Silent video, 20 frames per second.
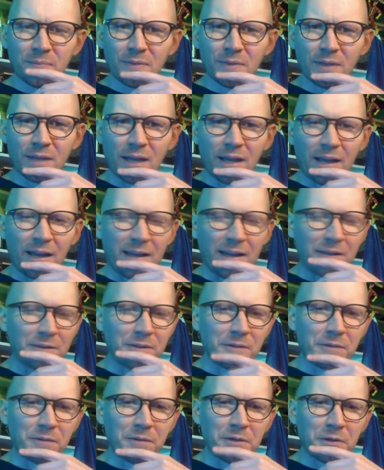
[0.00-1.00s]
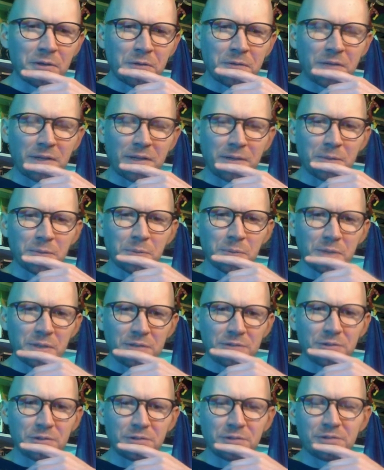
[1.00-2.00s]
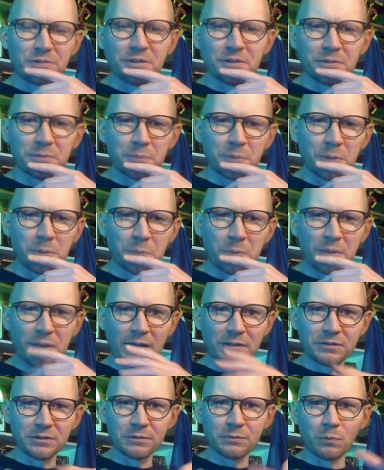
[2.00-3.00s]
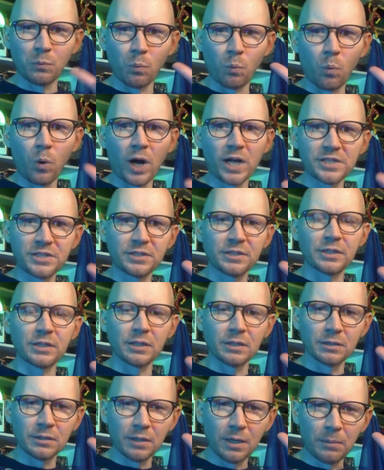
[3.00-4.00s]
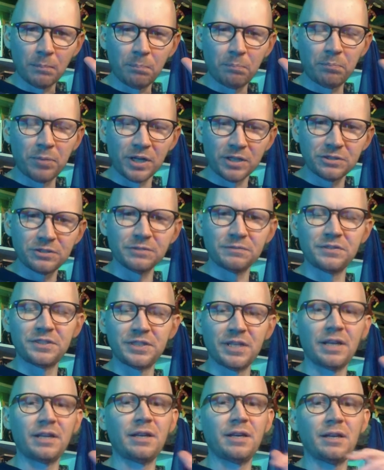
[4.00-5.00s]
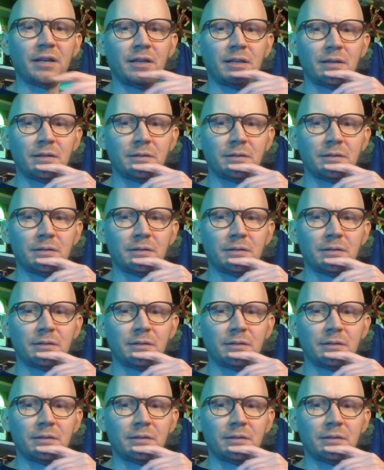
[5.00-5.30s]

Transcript: I don't even know if I could research this one without just watching a bunch of Gen Ed.